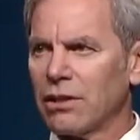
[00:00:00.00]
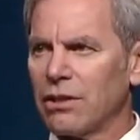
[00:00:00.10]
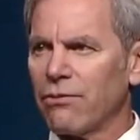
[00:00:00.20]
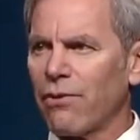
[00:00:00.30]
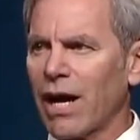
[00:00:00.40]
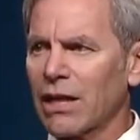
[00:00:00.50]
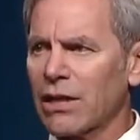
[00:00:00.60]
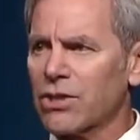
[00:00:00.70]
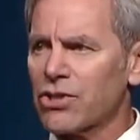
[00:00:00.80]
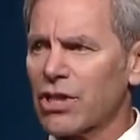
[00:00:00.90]
The
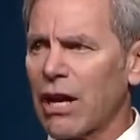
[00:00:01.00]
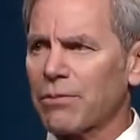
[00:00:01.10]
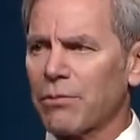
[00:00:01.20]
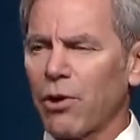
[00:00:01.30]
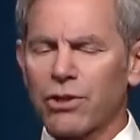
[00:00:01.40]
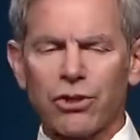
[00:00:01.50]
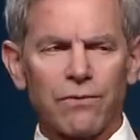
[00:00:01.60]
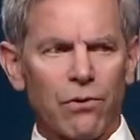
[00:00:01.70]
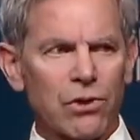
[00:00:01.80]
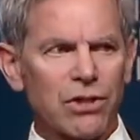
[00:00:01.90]
violence stopped the marchers'
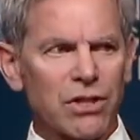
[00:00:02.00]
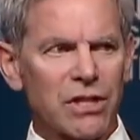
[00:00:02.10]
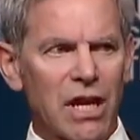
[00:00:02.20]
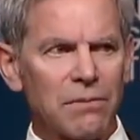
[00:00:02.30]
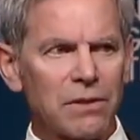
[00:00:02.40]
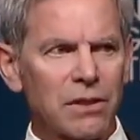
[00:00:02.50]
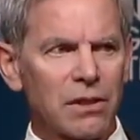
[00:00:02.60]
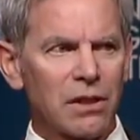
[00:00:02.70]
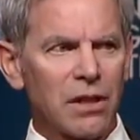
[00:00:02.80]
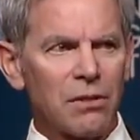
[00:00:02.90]
first attempt,
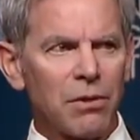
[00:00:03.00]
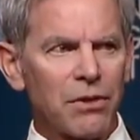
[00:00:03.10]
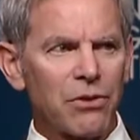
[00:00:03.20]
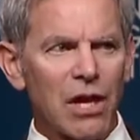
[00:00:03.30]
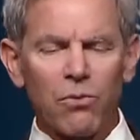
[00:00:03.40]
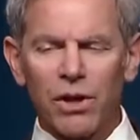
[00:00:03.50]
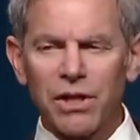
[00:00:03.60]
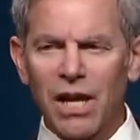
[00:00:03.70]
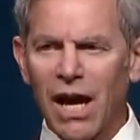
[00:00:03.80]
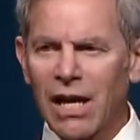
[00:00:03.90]
but they would
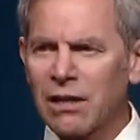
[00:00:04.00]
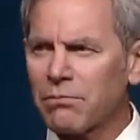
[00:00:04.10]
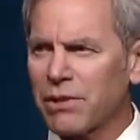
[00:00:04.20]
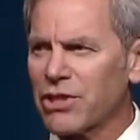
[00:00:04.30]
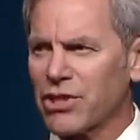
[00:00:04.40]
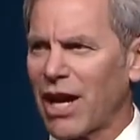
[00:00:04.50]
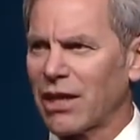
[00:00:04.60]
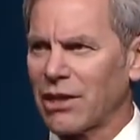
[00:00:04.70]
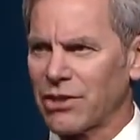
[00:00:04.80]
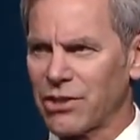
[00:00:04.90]
not be
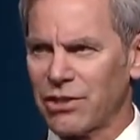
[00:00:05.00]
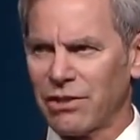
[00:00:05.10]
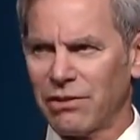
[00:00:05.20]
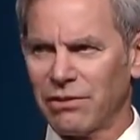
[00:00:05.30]
silenced.